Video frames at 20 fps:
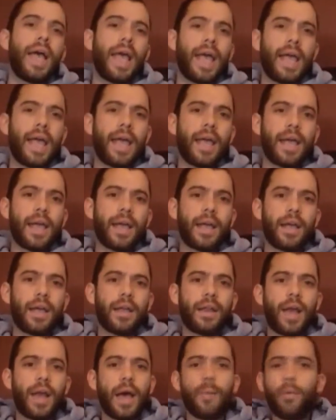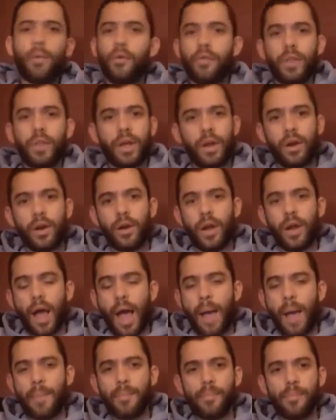And I'm over there.
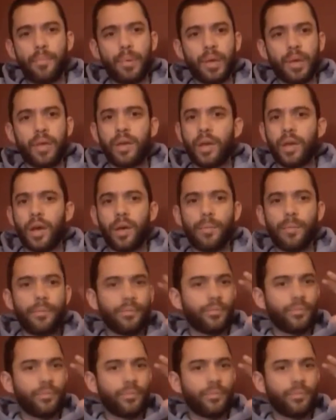I'm picking up